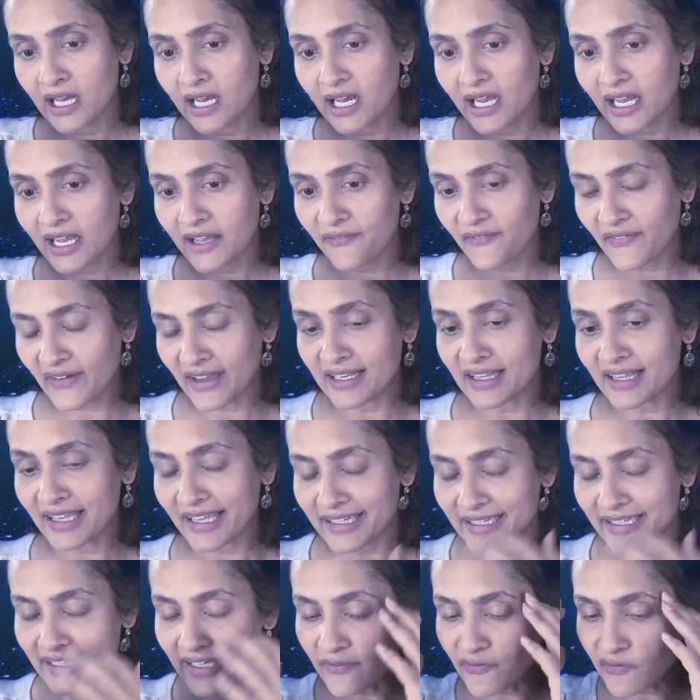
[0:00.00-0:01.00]
I find
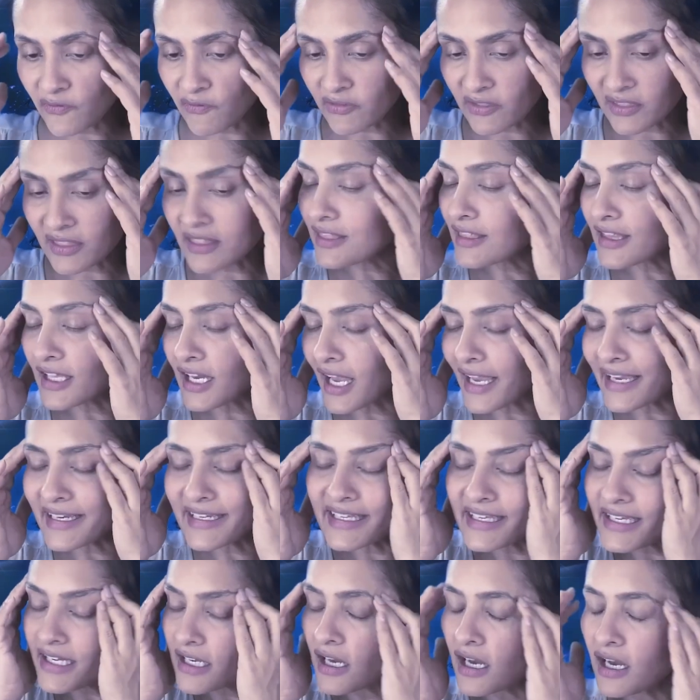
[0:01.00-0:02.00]
like even the
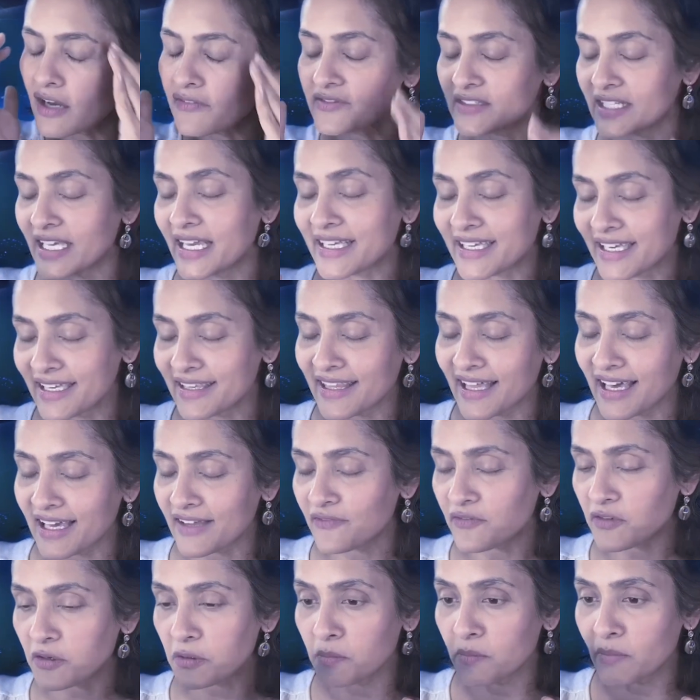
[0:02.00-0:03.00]
idea of taking that
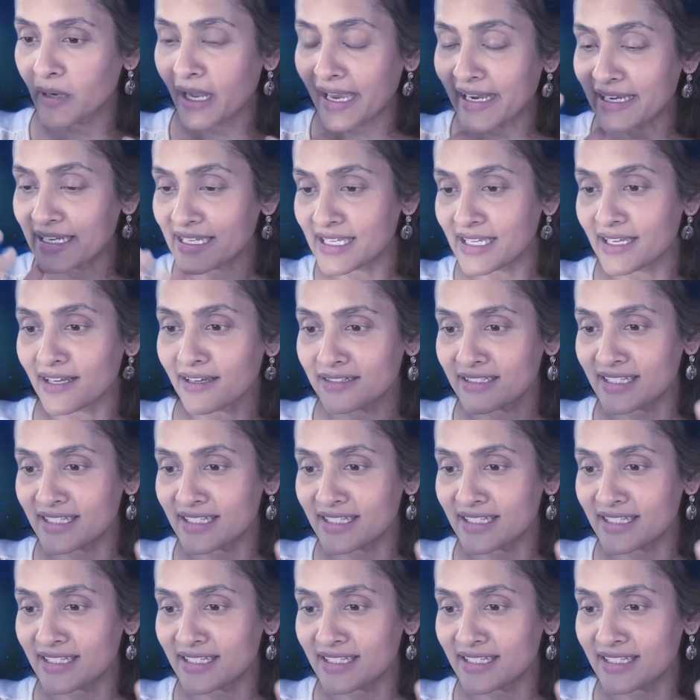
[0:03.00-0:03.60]
from idea to